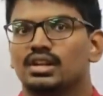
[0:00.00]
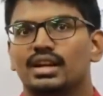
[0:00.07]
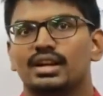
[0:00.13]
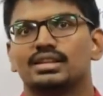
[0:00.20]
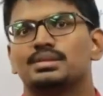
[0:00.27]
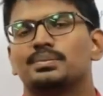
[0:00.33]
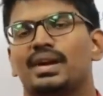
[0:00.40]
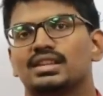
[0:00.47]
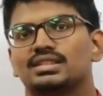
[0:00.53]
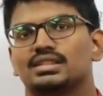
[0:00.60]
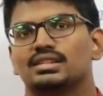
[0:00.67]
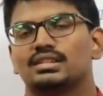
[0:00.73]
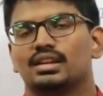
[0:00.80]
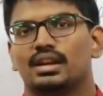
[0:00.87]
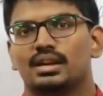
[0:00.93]
Let us
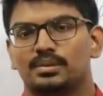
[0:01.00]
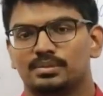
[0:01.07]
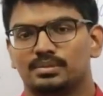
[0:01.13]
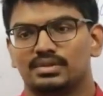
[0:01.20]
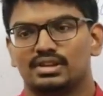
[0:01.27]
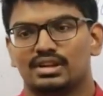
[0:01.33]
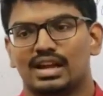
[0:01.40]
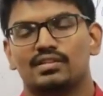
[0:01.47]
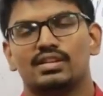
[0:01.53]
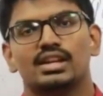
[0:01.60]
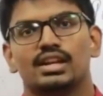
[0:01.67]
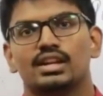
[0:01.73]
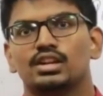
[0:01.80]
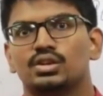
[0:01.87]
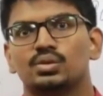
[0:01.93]
imagine I am
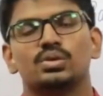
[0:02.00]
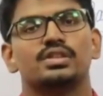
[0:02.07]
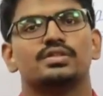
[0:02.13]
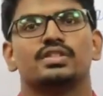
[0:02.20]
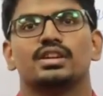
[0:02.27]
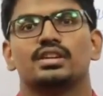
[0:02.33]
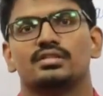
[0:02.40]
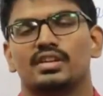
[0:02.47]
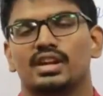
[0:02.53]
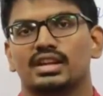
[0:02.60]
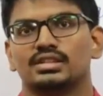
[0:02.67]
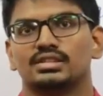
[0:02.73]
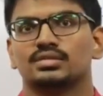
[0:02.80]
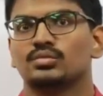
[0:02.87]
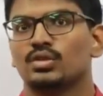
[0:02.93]
traveling in two different
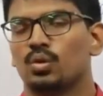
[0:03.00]
ways.